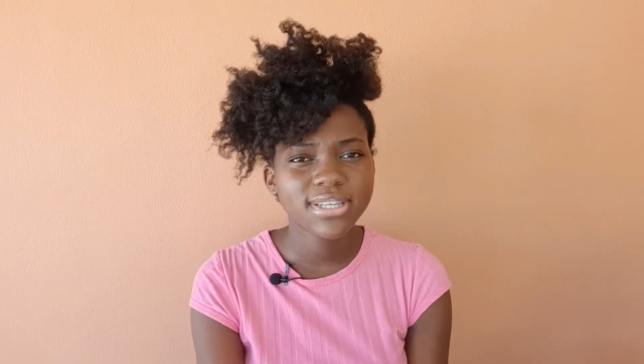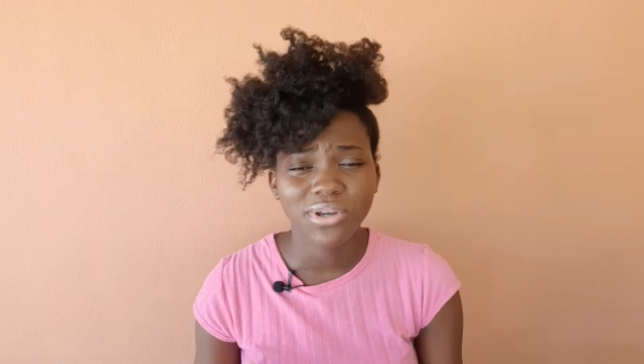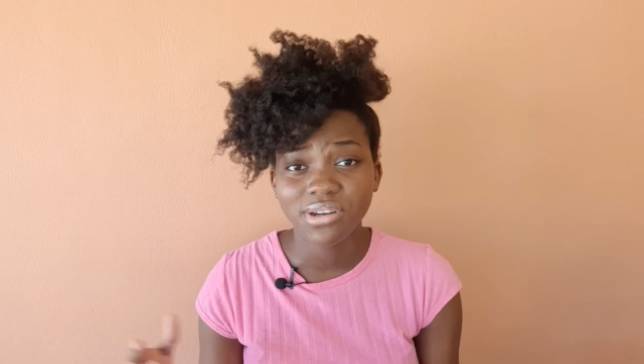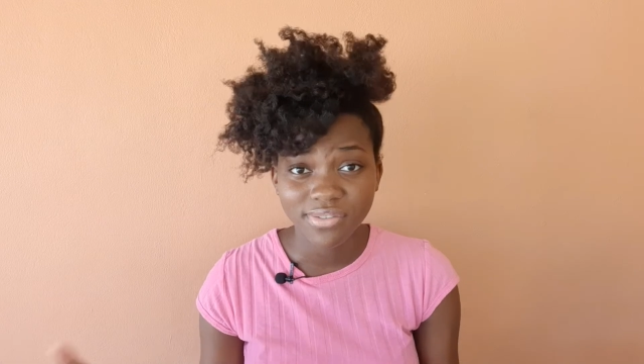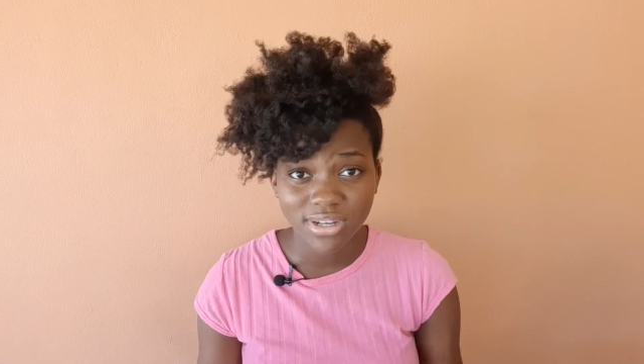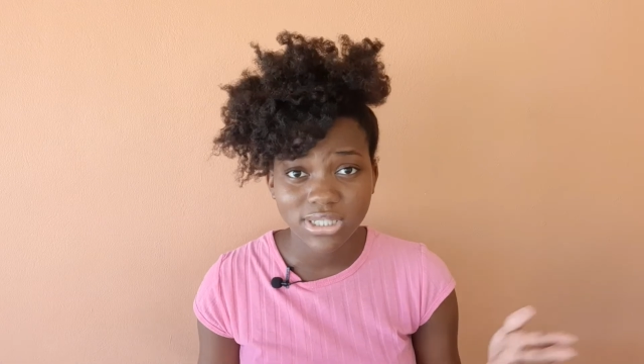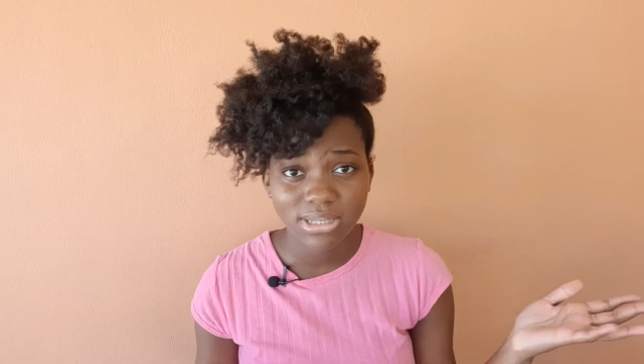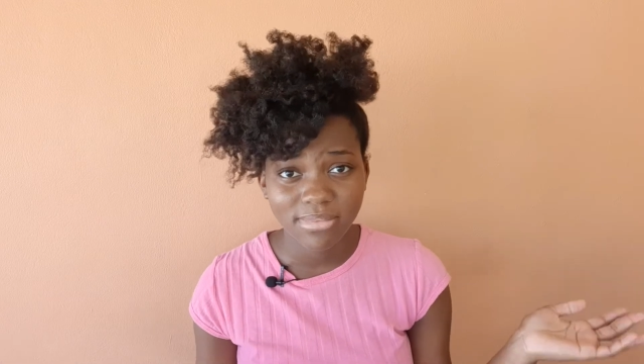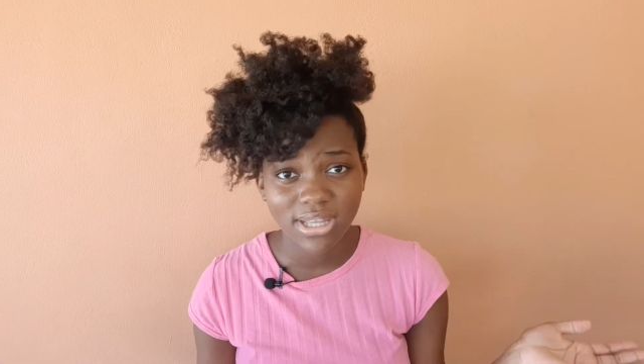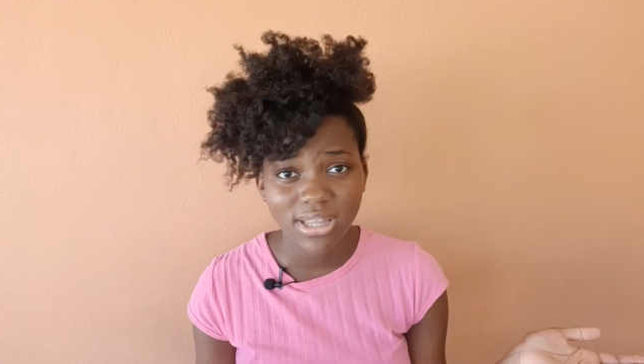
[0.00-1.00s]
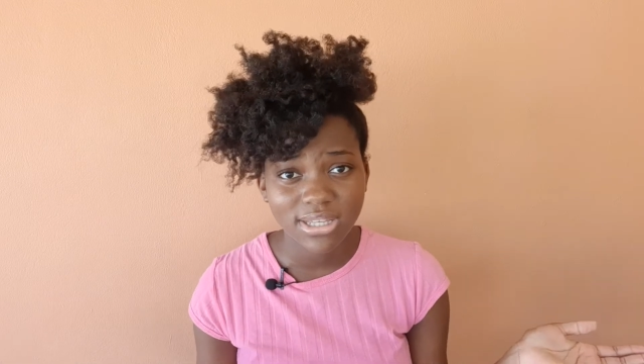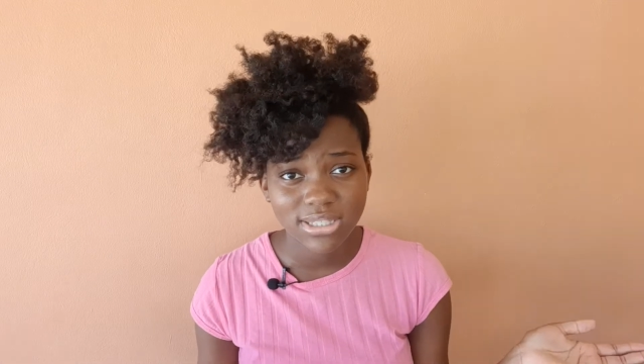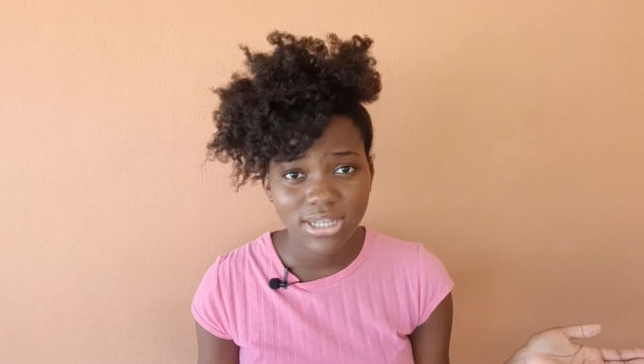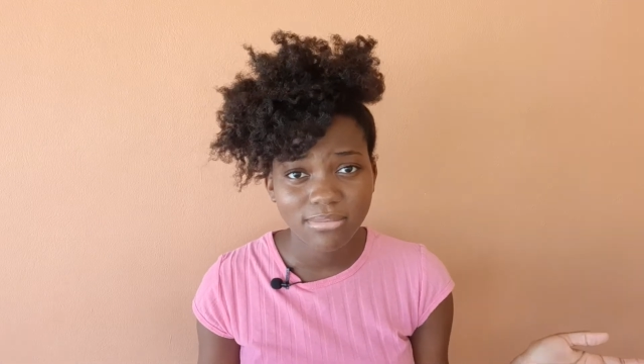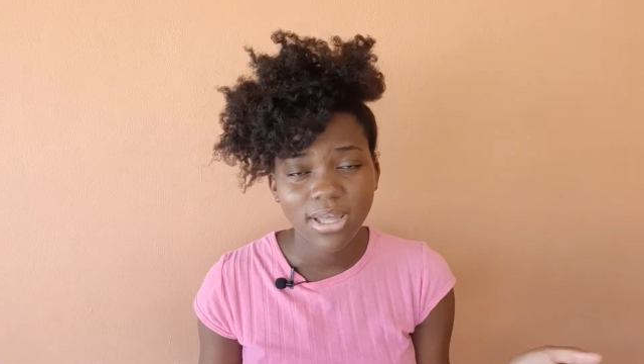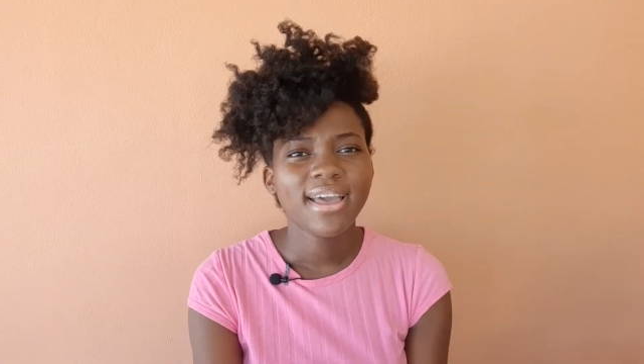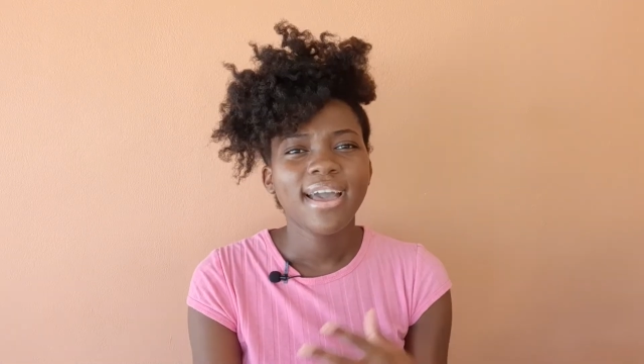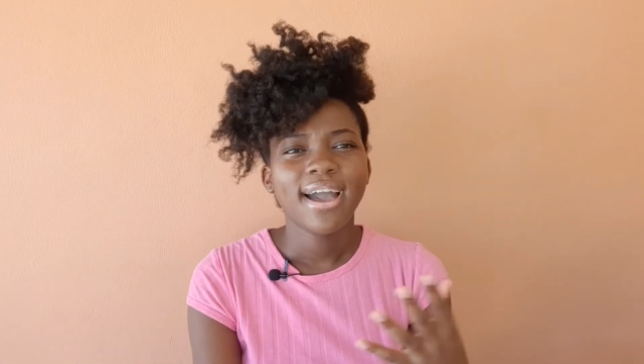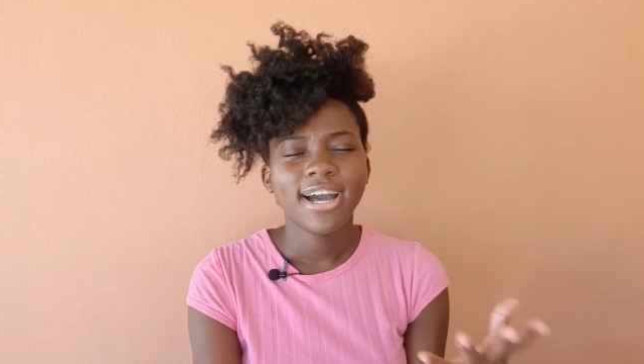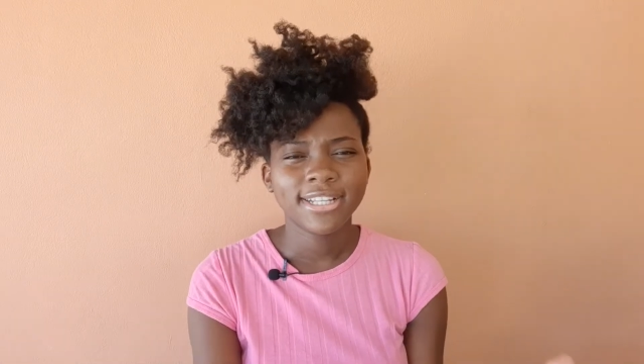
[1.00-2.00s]
with your first and my last name
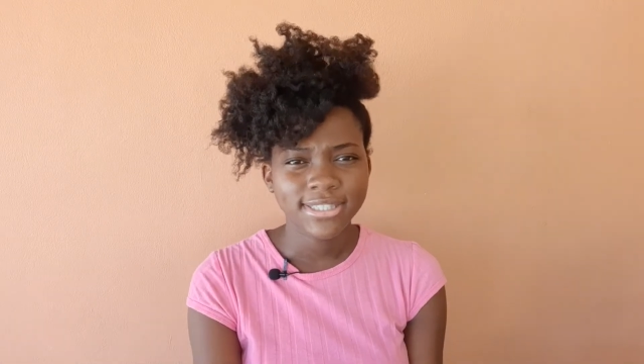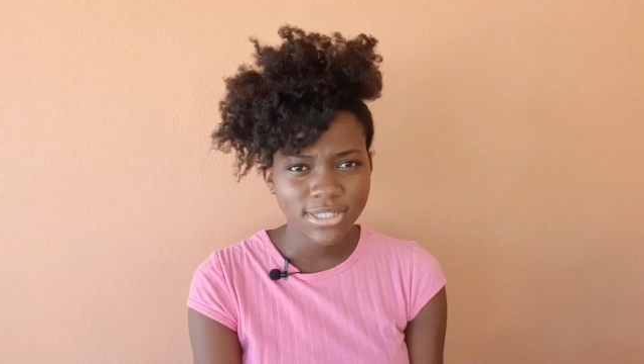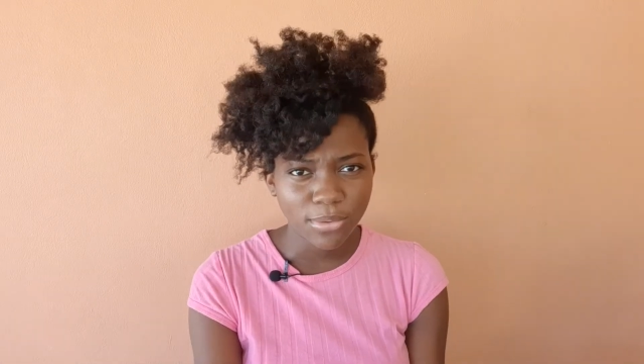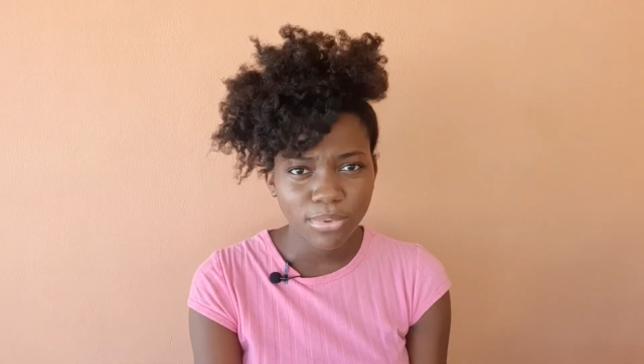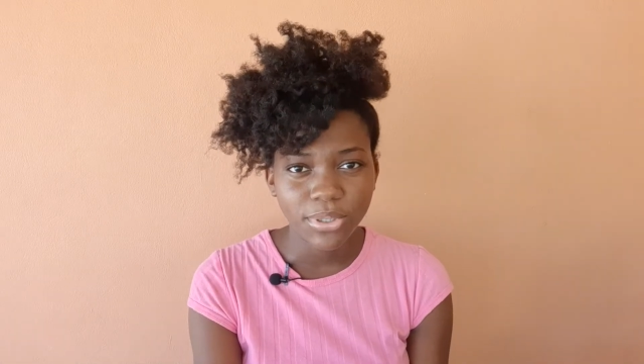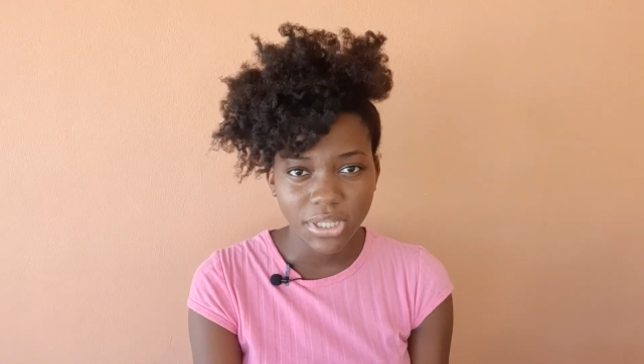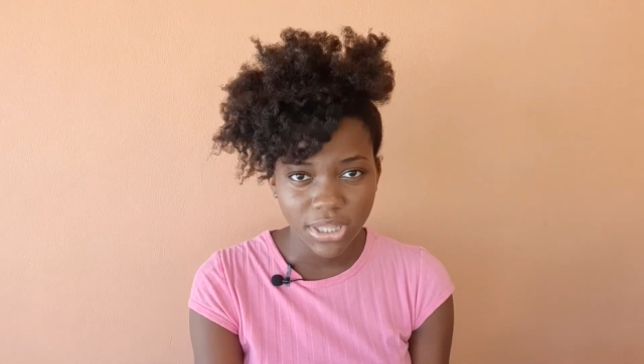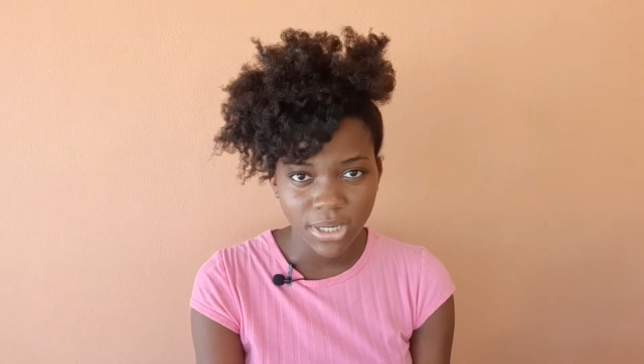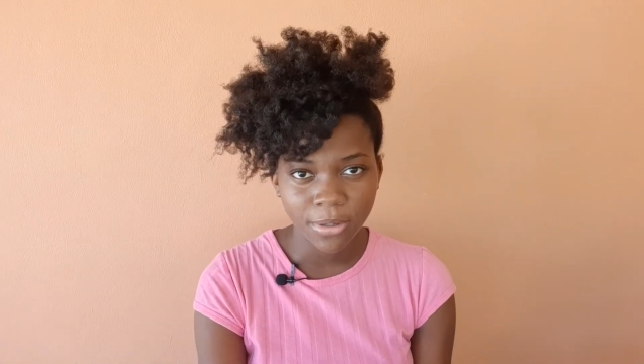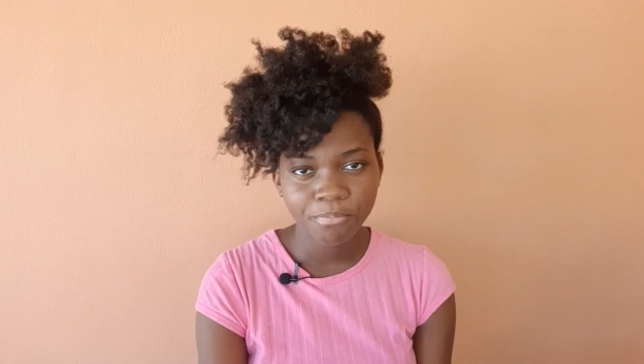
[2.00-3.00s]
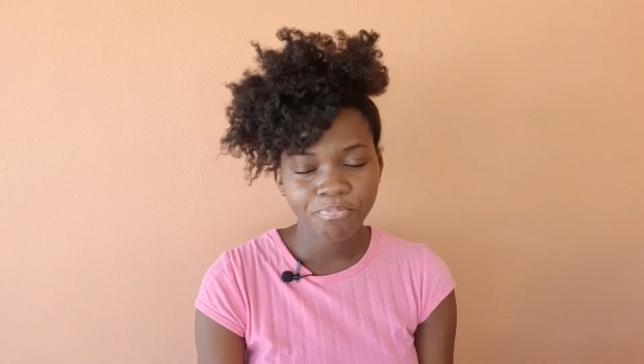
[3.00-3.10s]
and upload it there.